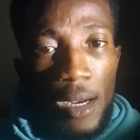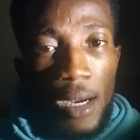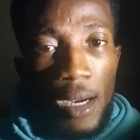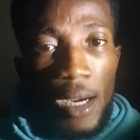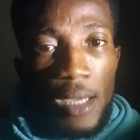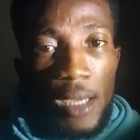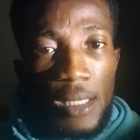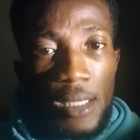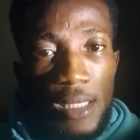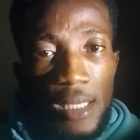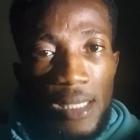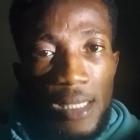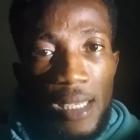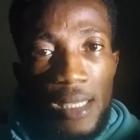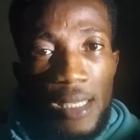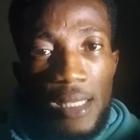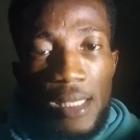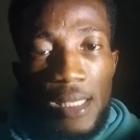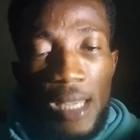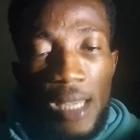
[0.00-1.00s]

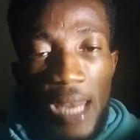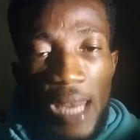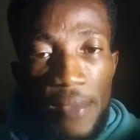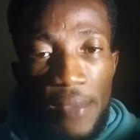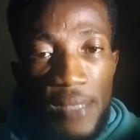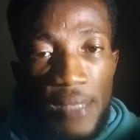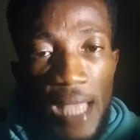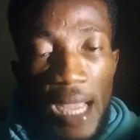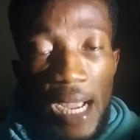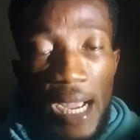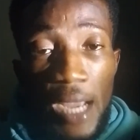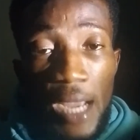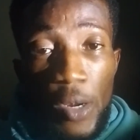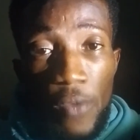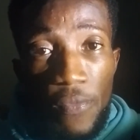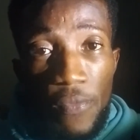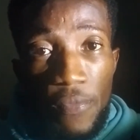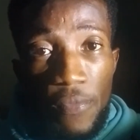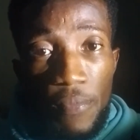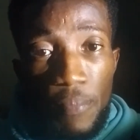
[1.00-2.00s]
It's a lifestyle kind of
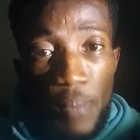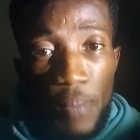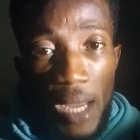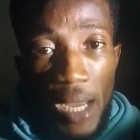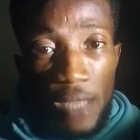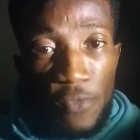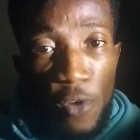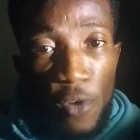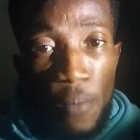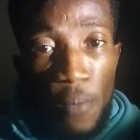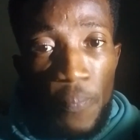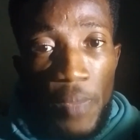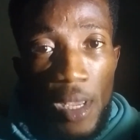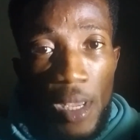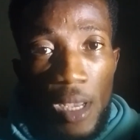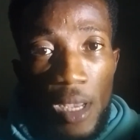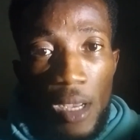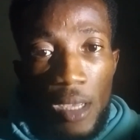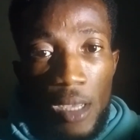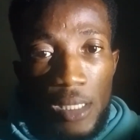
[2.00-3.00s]
platform,
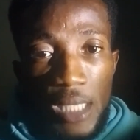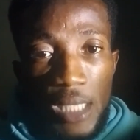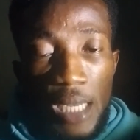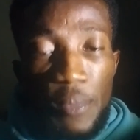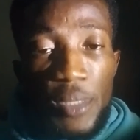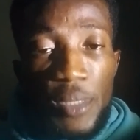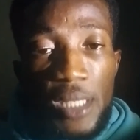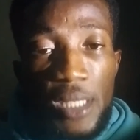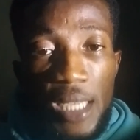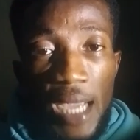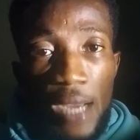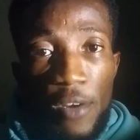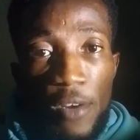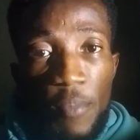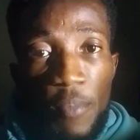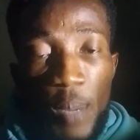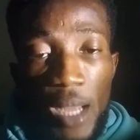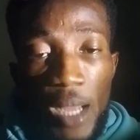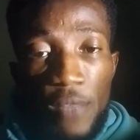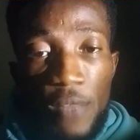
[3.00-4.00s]
celebrity kind of
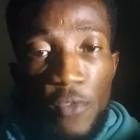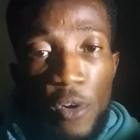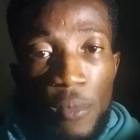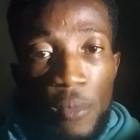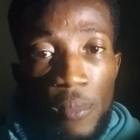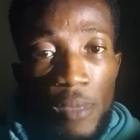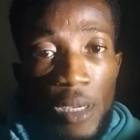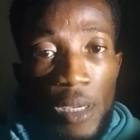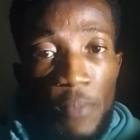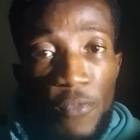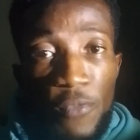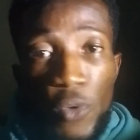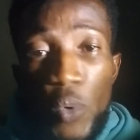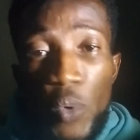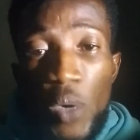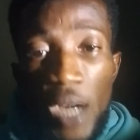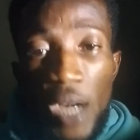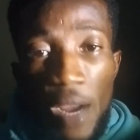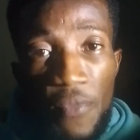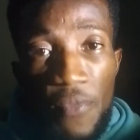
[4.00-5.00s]
platform,
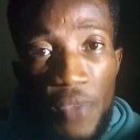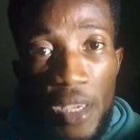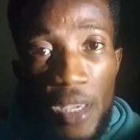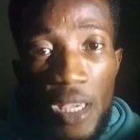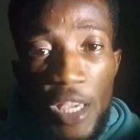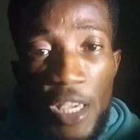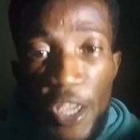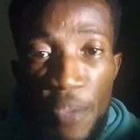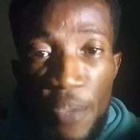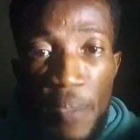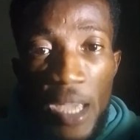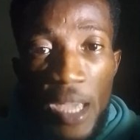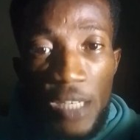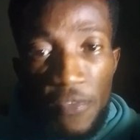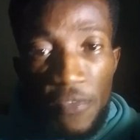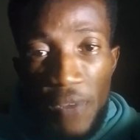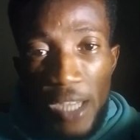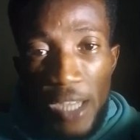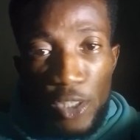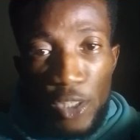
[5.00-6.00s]
photography, image,
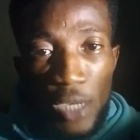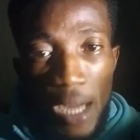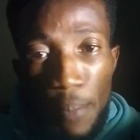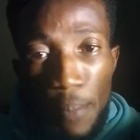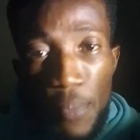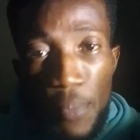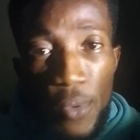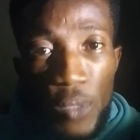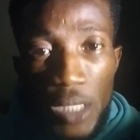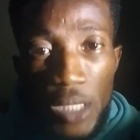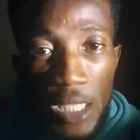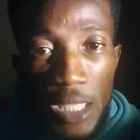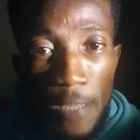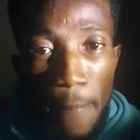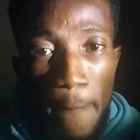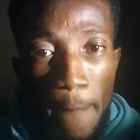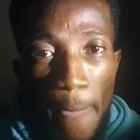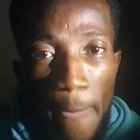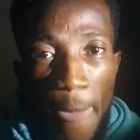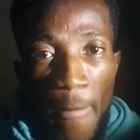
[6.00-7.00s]
fashion, and beauty.
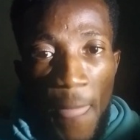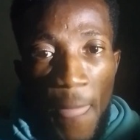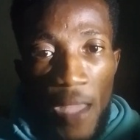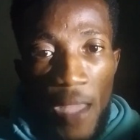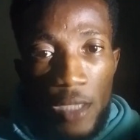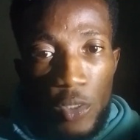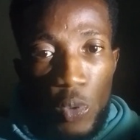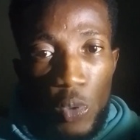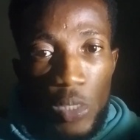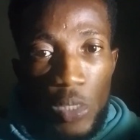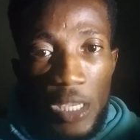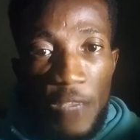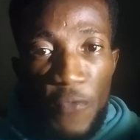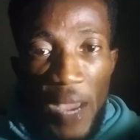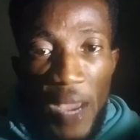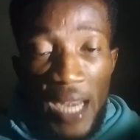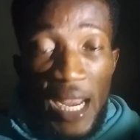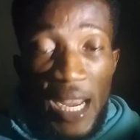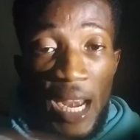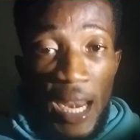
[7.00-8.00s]
So if
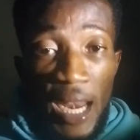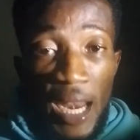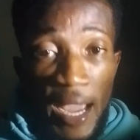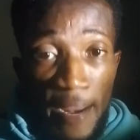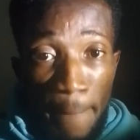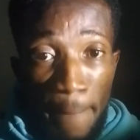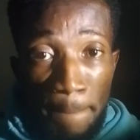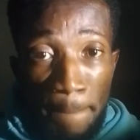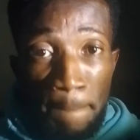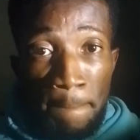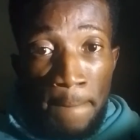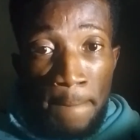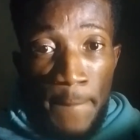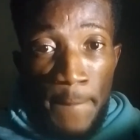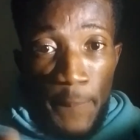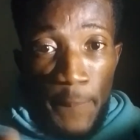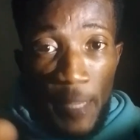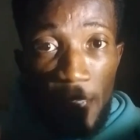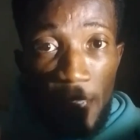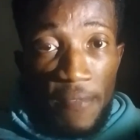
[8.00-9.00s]
you're in that line,
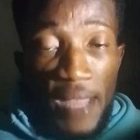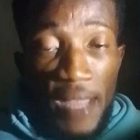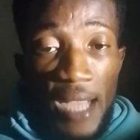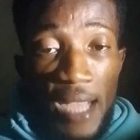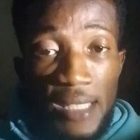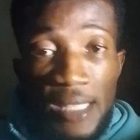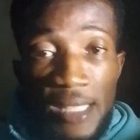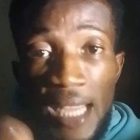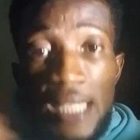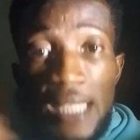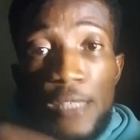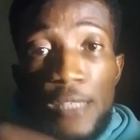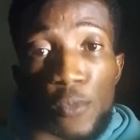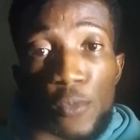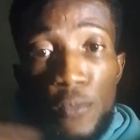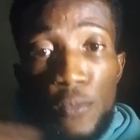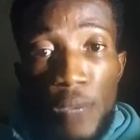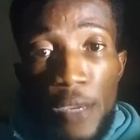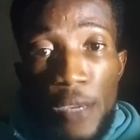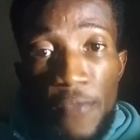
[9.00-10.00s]
if that line is
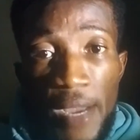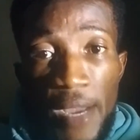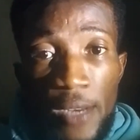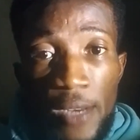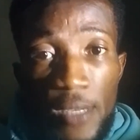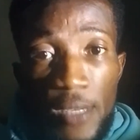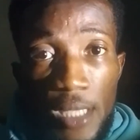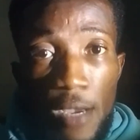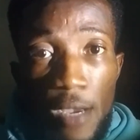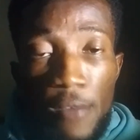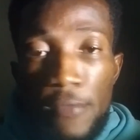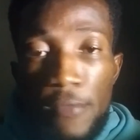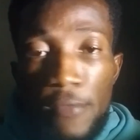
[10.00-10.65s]
where you find yourself,